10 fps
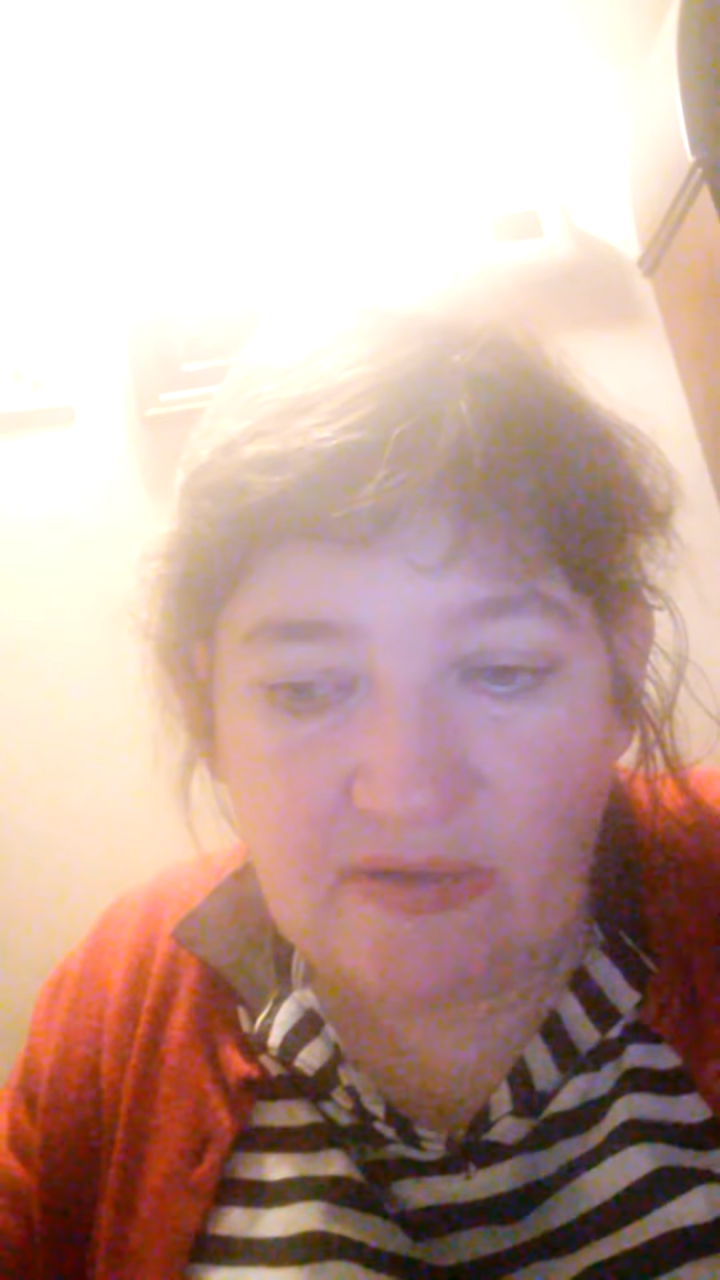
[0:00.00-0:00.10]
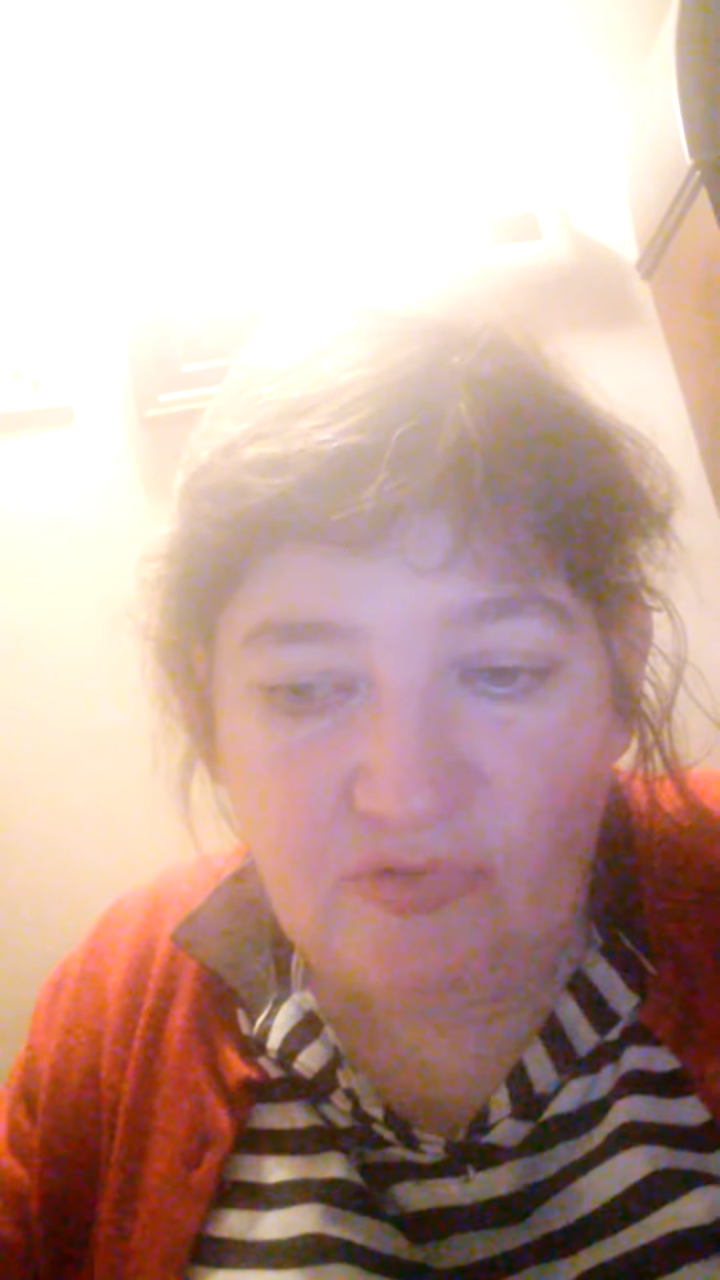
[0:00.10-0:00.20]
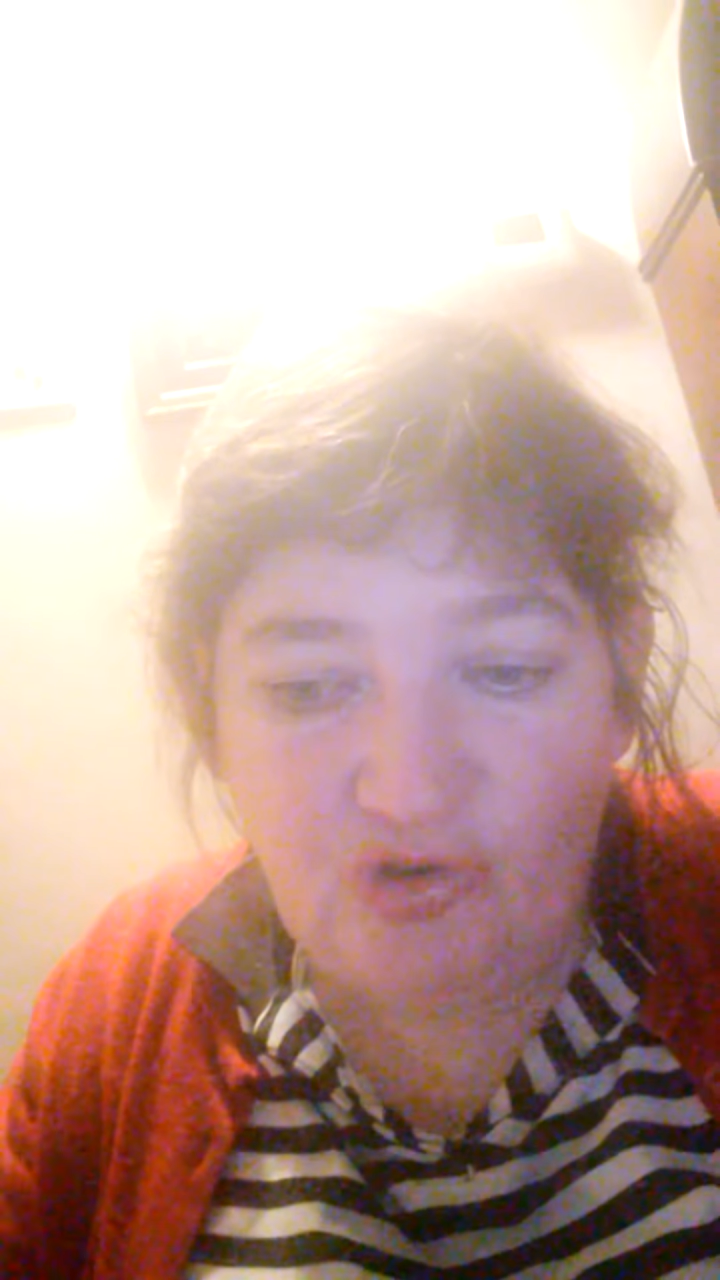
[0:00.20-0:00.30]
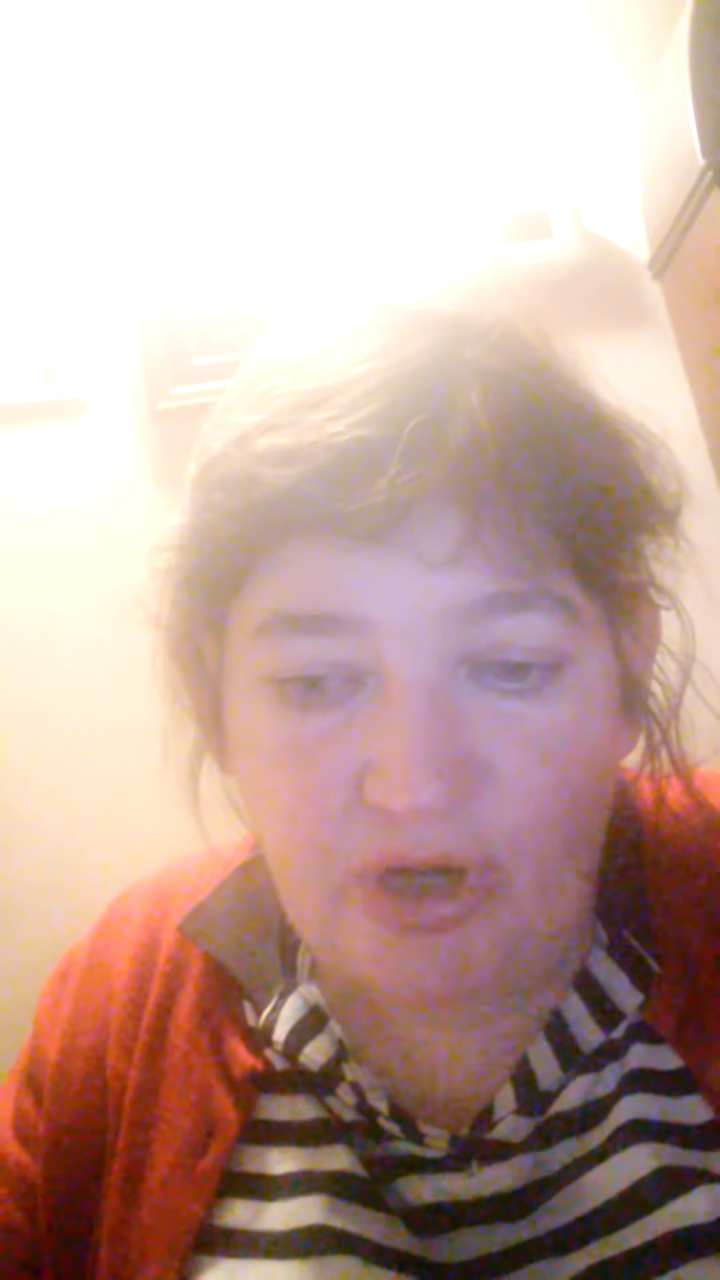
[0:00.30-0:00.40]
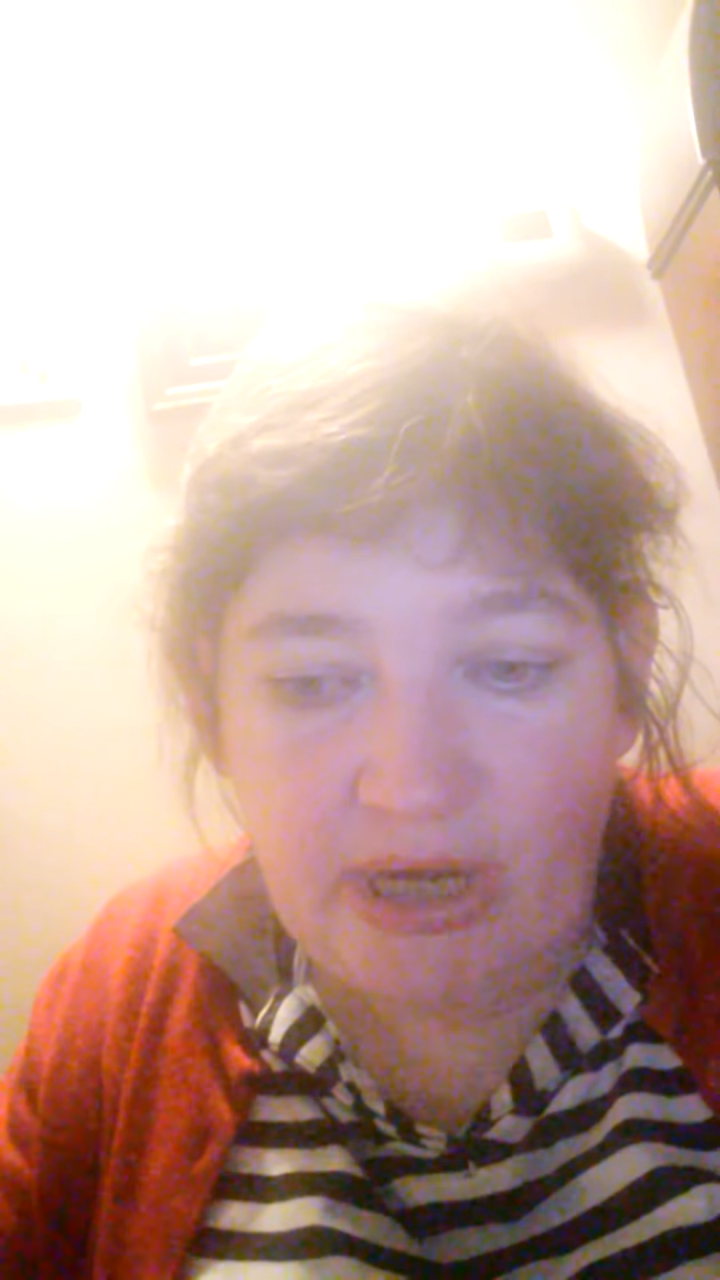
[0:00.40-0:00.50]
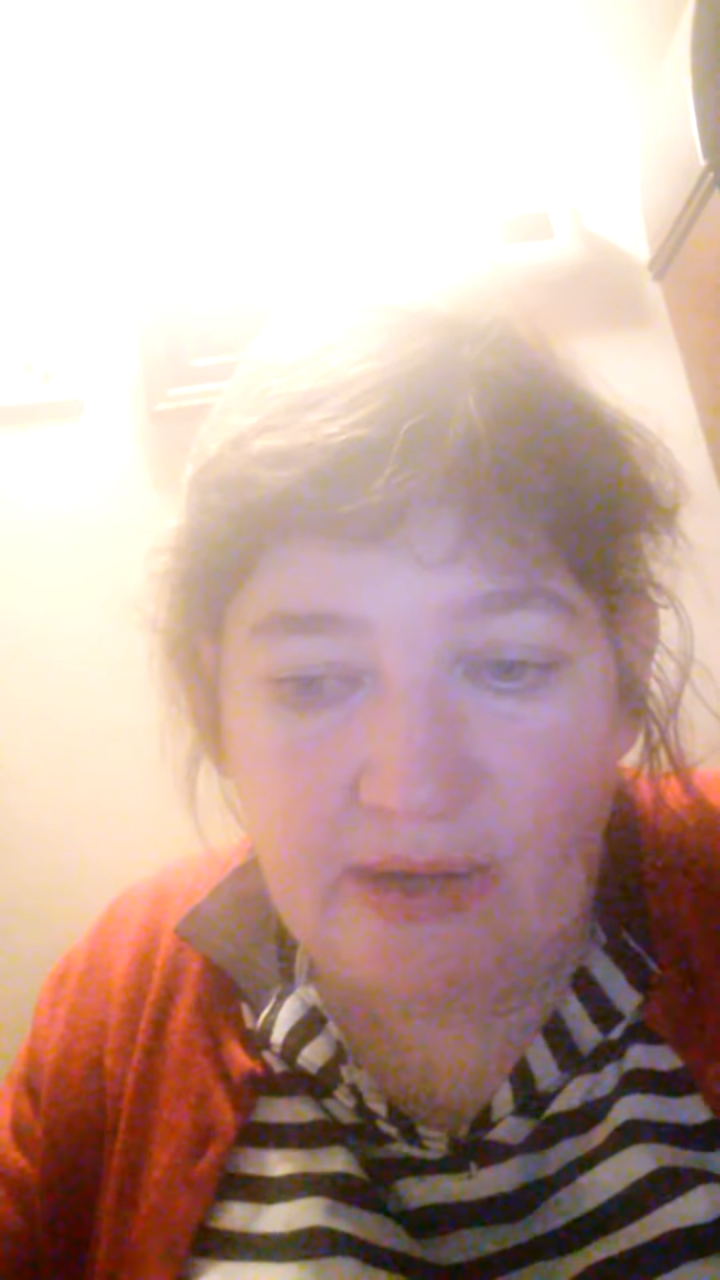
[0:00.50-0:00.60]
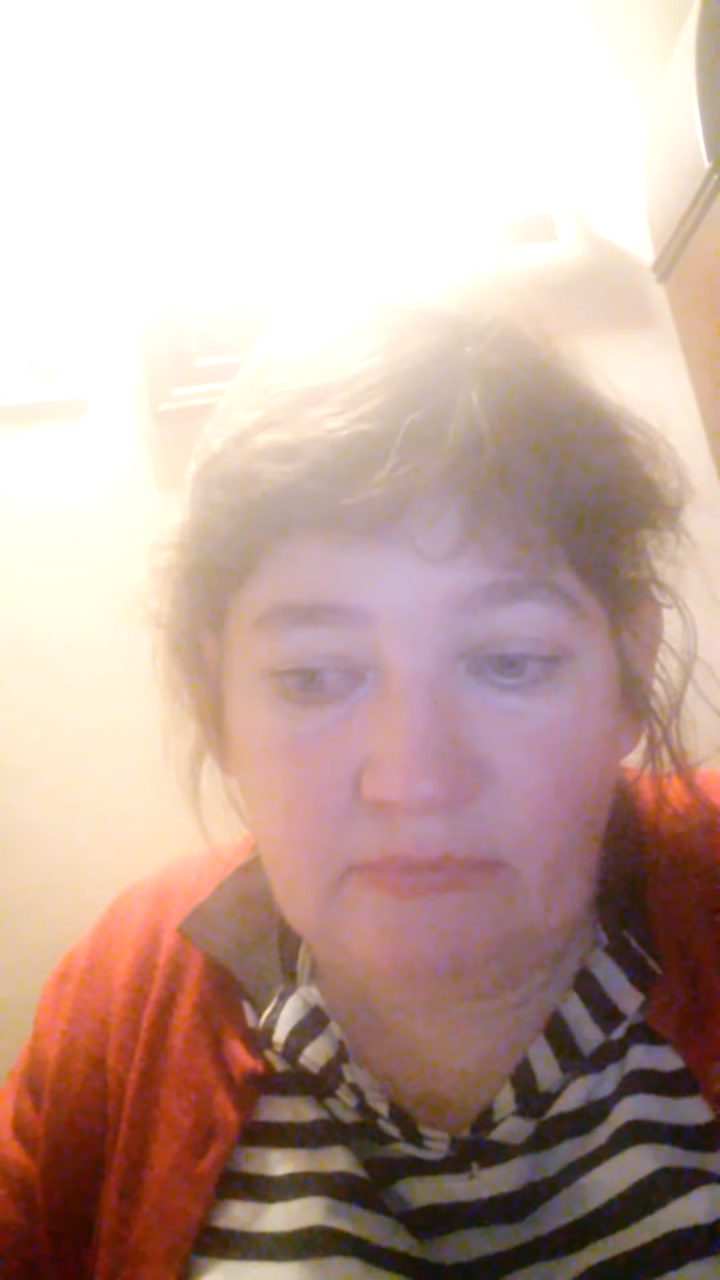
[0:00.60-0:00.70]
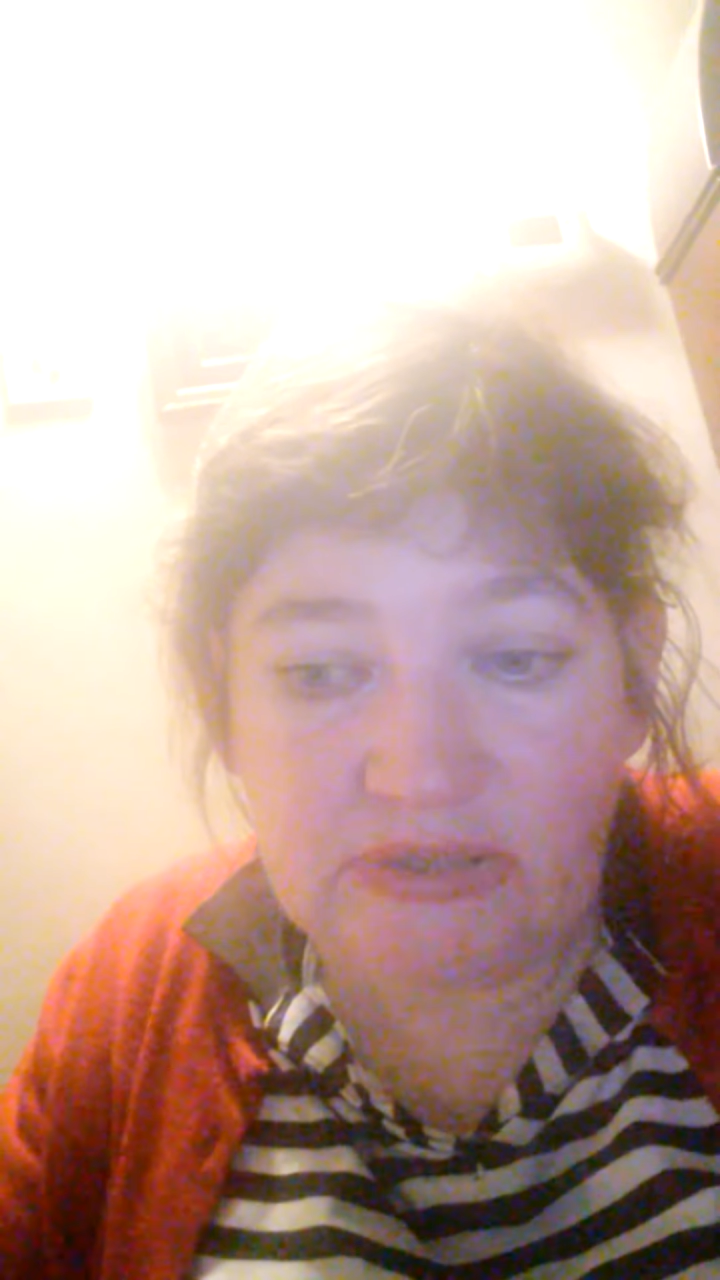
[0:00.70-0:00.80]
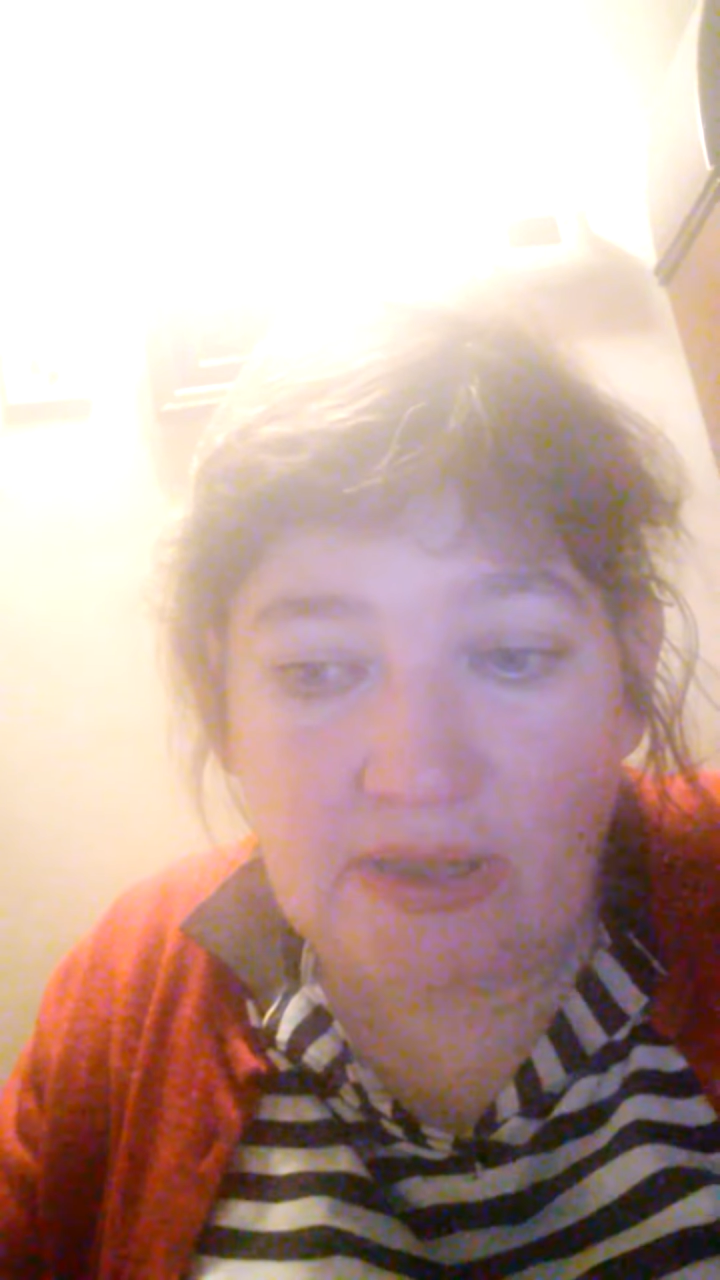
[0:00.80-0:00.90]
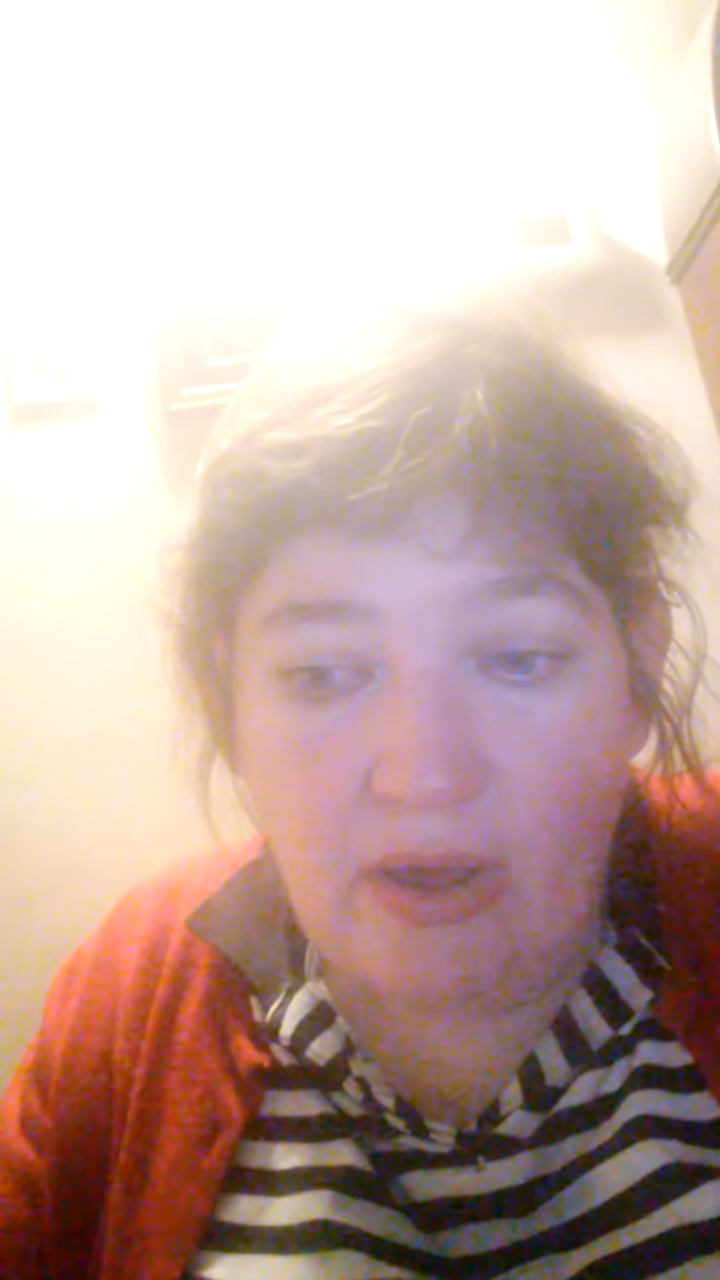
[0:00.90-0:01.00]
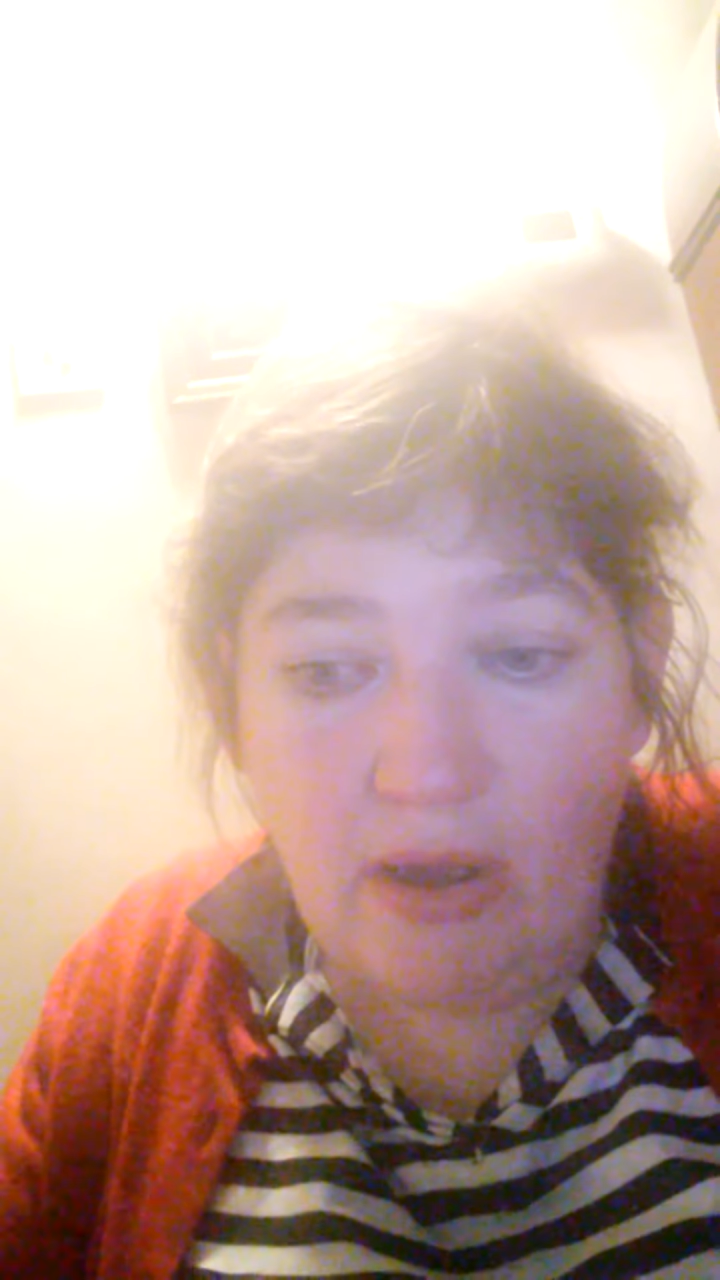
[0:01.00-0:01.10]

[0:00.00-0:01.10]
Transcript: of dreams